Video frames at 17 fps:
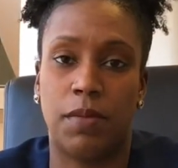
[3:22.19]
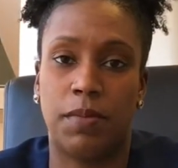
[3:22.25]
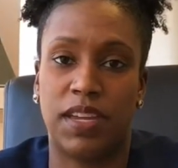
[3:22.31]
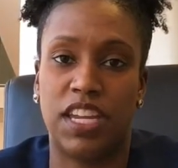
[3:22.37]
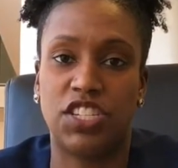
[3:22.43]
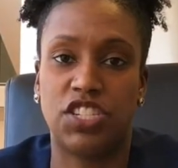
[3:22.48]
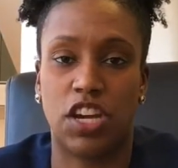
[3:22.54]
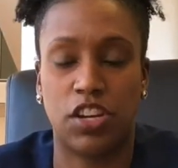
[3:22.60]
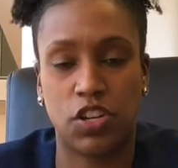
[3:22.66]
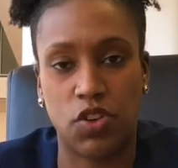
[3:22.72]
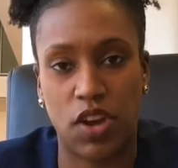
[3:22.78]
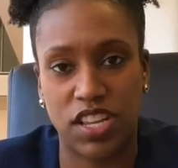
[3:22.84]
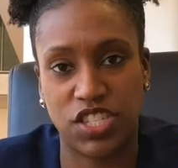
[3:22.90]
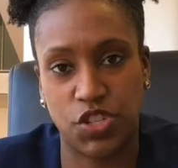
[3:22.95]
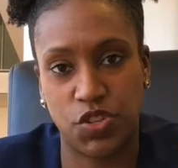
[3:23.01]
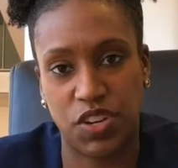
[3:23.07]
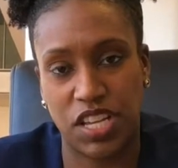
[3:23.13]
each
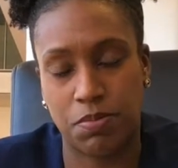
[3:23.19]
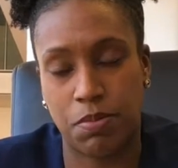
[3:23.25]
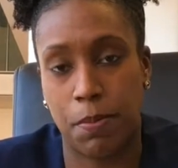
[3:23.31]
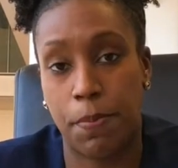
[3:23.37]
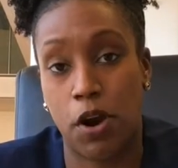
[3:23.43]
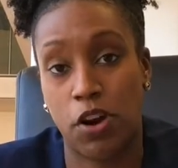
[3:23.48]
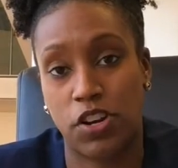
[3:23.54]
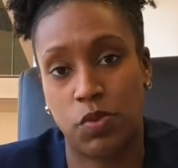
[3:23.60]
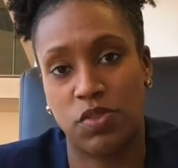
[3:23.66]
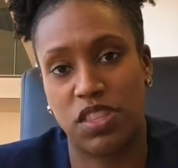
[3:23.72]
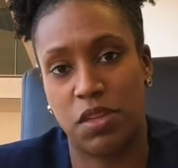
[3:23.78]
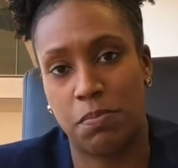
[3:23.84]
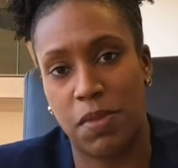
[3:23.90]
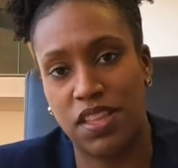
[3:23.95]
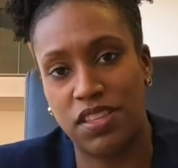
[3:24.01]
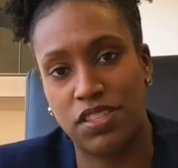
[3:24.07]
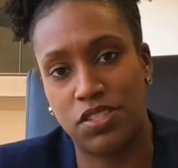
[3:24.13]
undergrad student has been partnered with a
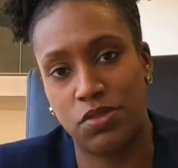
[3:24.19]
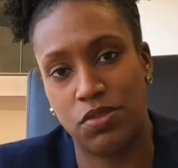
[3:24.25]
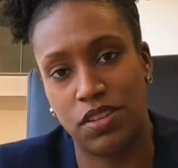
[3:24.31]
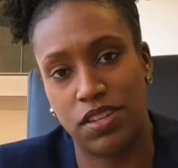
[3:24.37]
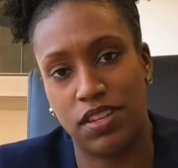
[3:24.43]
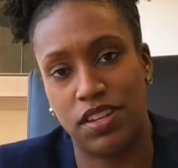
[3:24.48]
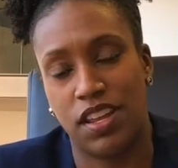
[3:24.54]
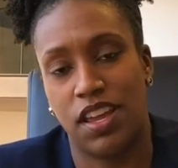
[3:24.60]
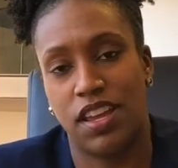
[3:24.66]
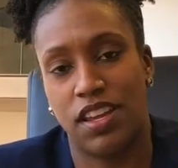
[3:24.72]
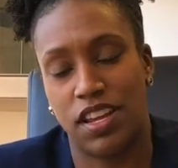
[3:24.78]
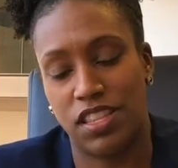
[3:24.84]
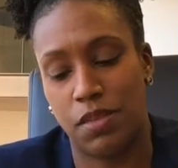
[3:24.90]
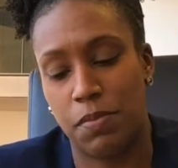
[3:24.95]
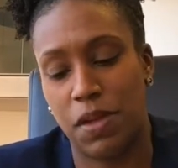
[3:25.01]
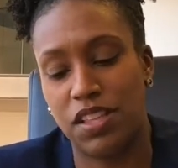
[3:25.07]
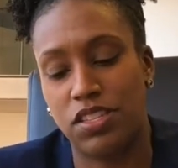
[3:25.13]
med student,
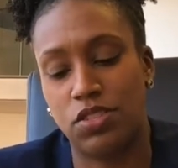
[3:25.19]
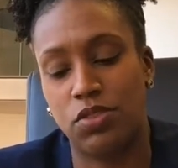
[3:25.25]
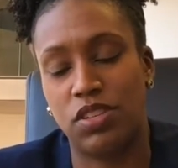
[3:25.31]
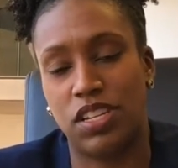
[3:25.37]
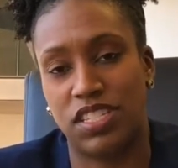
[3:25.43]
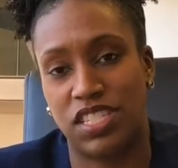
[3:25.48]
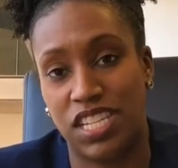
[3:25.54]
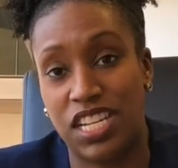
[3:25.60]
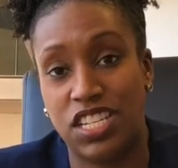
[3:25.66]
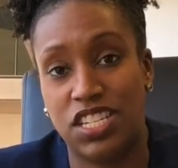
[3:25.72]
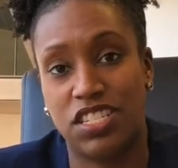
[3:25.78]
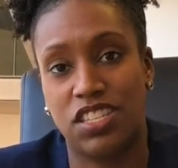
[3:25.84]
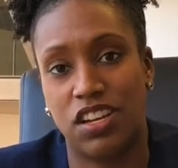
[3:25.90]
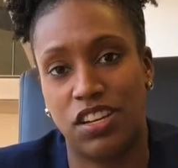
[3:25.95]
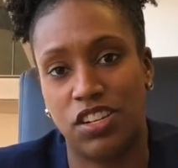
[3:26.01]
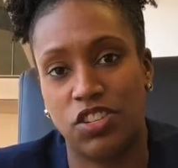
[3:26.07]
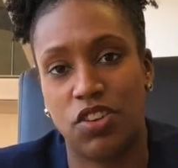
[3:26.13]
and the med student teaches
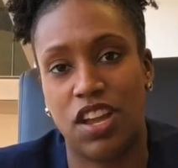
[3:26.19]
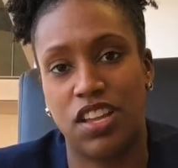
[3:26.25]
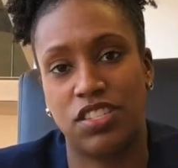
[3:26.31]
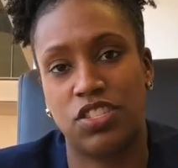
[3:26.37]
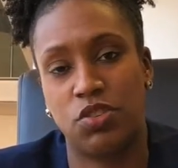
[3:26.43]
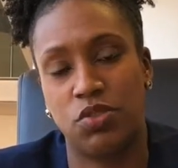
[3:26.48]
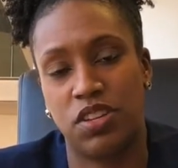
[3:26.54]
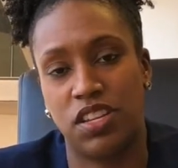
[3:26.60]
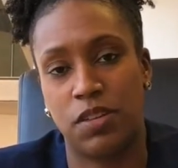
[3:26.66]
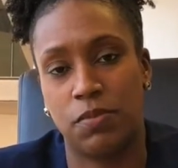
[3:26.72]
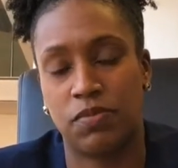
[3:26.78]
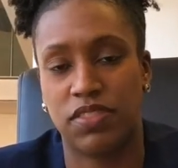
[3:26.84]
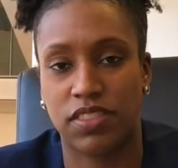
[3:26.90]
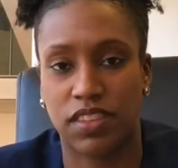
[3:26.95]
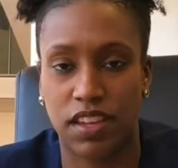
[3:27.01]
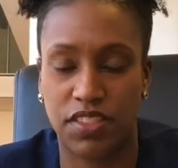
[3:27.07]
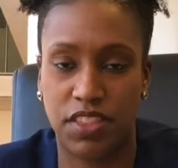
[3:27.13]
the undergrad student
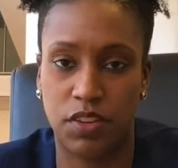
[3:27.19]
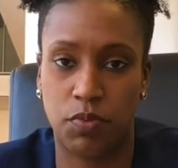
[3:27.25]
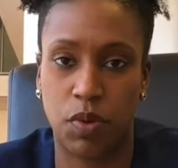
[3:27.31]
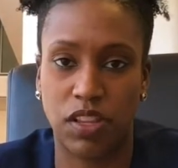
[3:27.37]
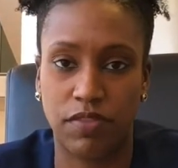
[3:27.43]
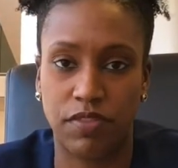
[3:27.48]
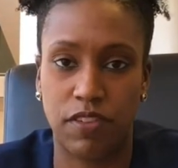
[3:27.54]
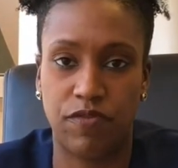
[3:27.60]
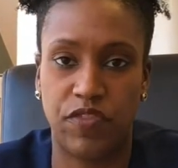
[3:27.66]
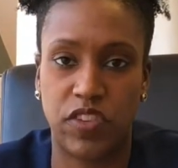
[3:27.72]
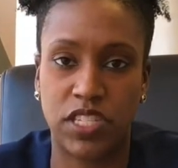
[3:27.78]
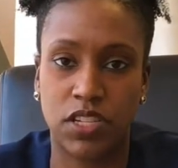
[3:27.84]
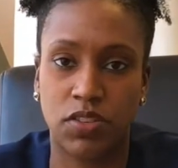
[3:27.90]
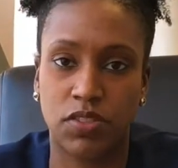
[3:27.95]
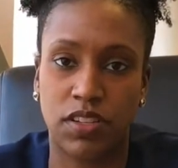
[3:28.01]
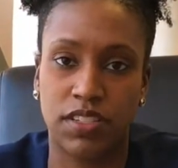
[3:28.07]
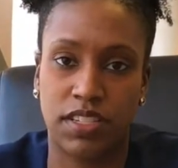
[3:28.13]
the relevant
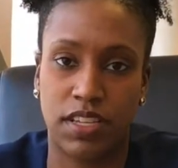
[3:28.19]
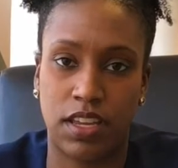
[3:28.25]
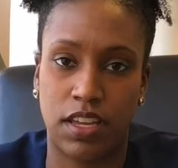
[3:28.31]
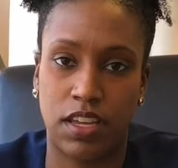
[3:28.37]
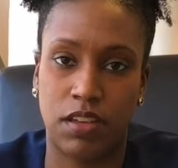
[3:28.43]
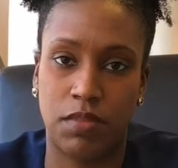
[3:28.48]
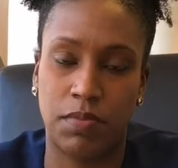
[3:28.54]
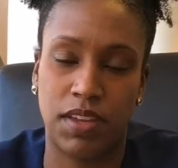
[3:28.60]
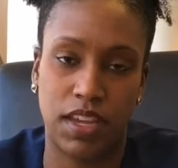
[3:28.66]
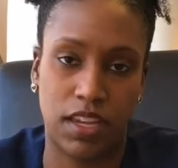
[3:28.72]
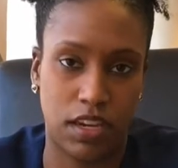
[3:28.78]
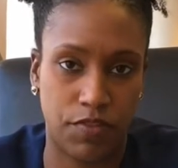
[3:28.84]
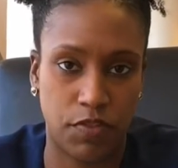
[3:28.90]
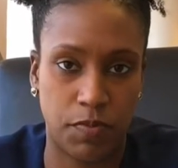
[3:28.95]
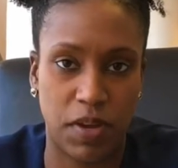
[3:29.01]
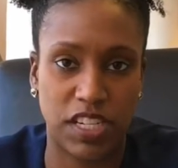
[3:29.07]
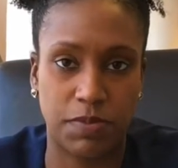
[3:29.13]
physical exam and
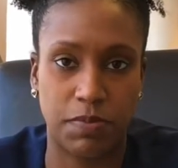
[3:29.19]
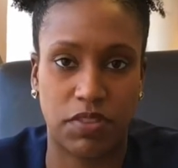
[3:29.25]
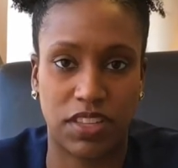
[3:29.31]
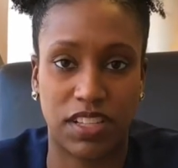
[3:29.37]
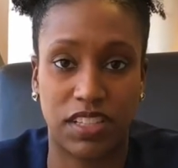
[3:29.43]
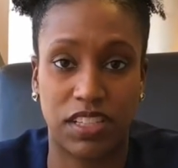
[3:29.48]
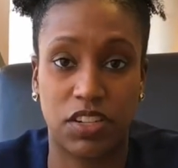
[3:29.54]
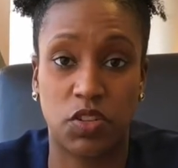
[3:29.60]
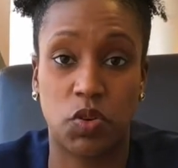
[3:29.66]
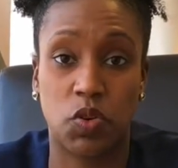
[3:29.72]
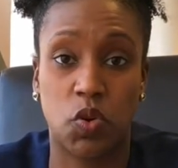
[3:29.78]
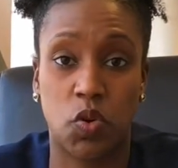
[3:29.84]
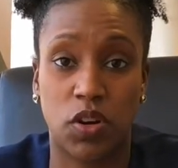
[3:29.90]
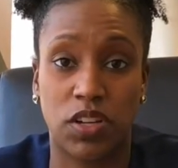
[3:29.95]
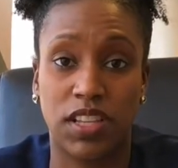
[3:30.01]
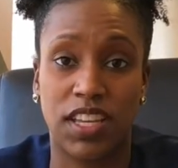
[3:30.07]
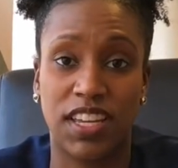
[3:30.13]
information about the clinical
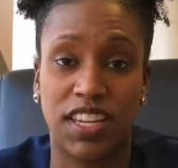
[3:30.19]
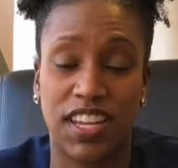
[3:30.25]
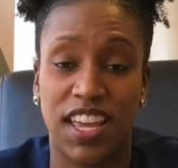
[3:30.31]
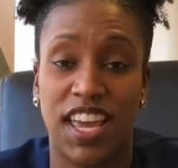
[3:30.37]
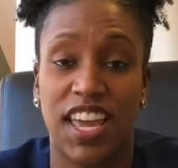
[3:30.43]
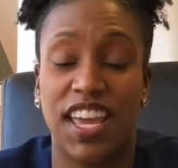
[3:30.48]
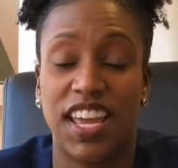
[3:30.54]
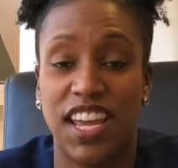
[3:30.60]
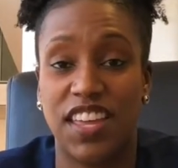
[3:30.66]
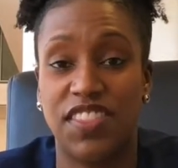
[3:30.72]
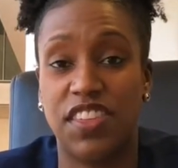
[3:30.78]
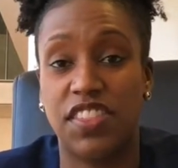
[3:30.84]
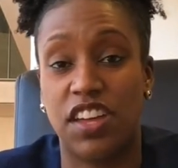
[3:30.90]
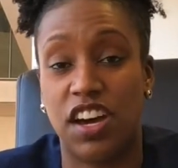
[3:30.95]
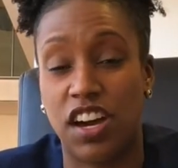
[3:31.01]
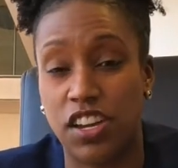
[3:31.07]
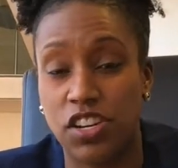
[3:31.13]
correlate, and then
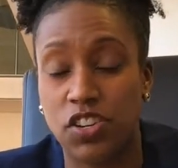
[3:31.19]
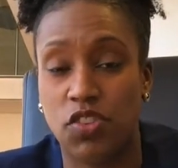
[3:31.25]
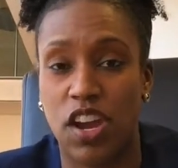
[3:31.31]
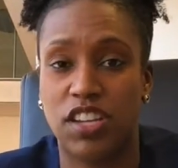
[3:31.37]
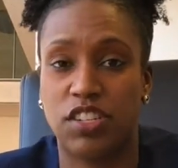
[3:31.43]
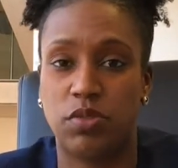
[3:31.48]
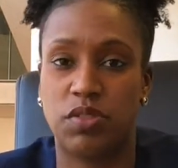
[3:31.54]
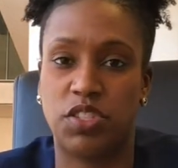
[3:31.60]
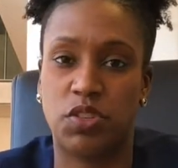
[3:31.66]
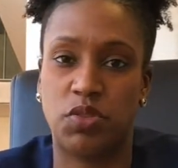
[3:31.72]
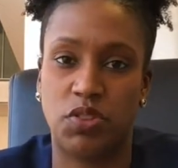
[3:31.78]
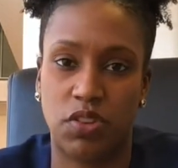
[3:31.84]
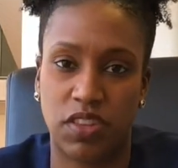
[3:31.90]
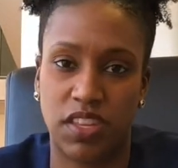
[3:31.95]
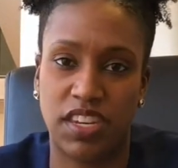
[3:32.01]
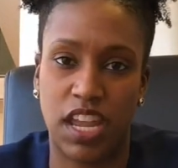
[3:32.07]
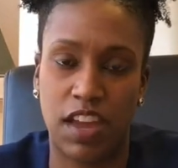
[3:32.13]
the undergraduate student
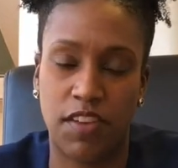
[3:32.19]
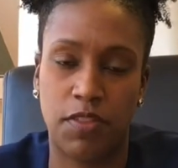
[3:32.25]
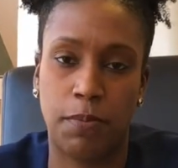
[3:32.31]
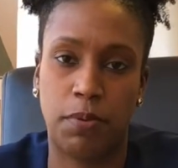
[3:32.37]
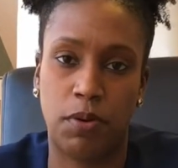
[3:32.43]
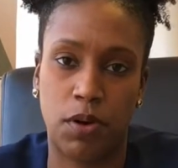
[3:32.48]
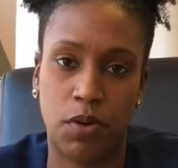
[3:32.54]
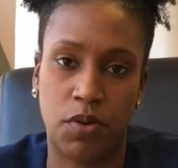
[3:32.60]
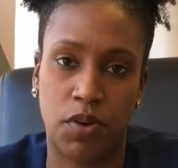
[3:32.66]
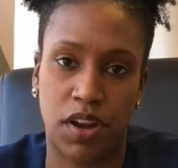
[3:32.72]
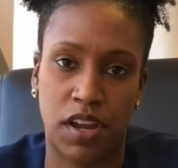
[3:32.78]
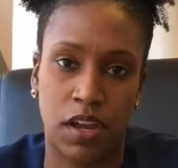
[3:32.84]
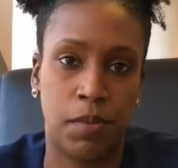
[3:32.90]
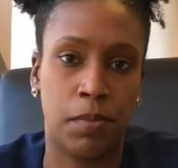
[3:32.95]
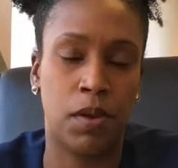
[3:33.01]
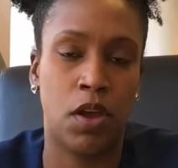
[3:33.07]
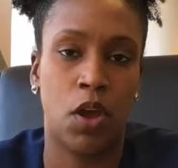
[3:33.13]
on the day of the
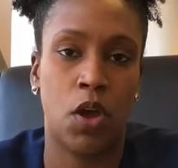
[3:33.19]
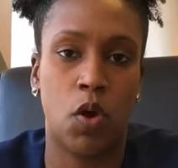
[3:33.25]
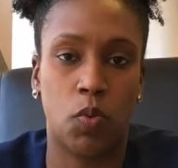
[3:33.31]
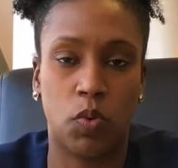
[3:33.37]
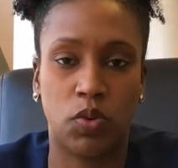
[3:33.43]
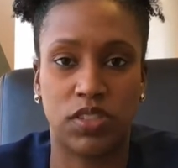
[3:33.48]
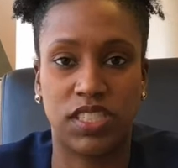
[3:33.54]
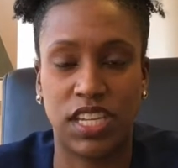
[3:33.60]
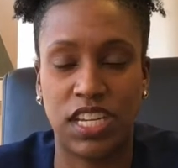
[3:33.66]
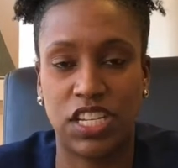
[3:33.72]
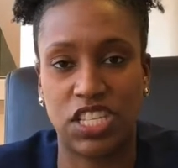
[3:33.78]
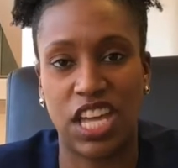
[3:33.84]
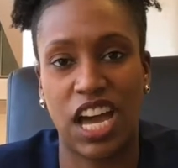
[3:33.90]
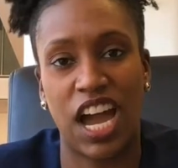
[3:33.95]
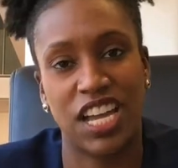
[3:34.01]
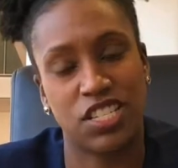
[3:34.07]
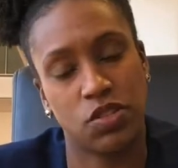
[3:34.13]
program will teach
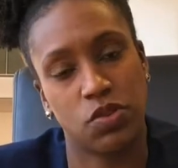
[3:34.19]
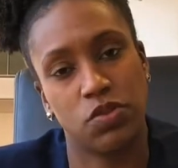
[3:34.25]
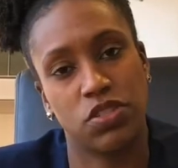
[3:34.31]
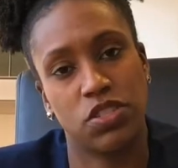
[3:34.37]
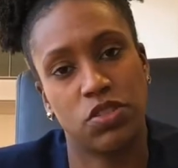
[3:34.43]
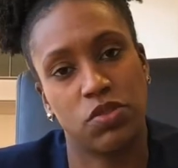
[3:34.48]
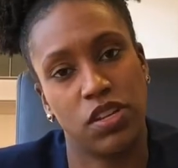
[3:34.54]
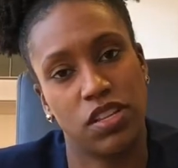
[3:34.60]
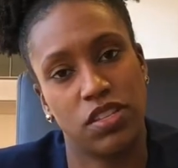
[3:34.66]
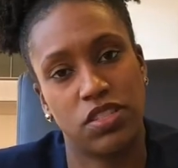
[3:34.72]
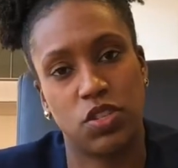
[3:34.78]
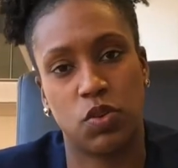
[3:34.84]
the high school students.